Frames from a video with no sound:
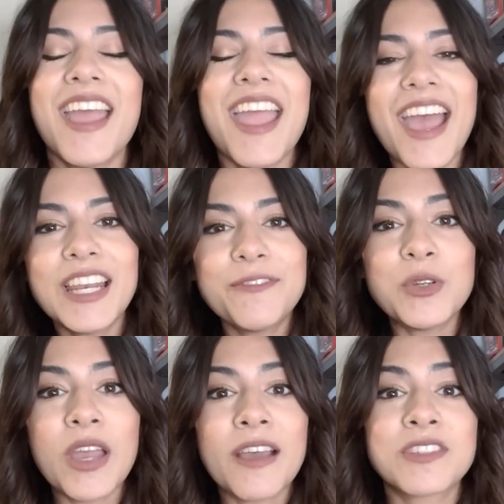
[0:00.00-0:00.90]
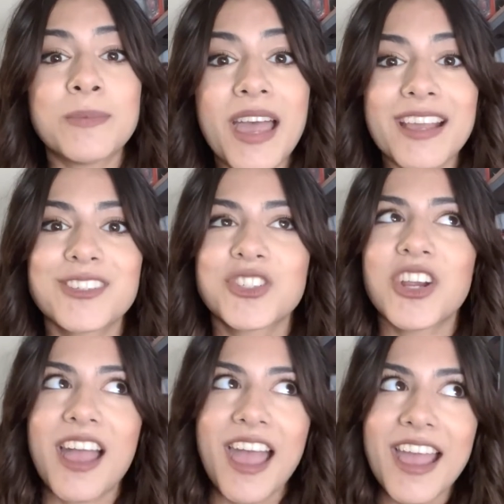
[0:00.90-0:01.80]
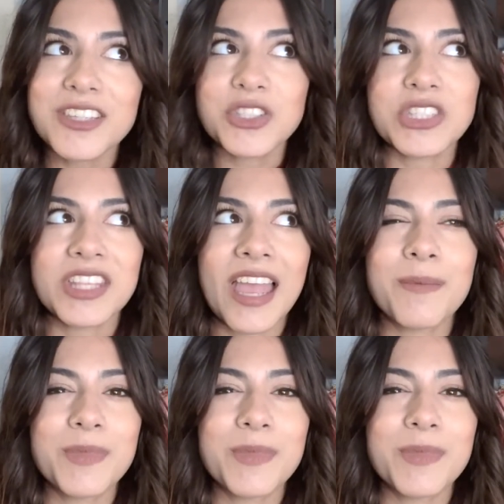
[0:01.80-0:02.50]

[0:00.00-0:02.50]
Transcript: And if you have some extra time,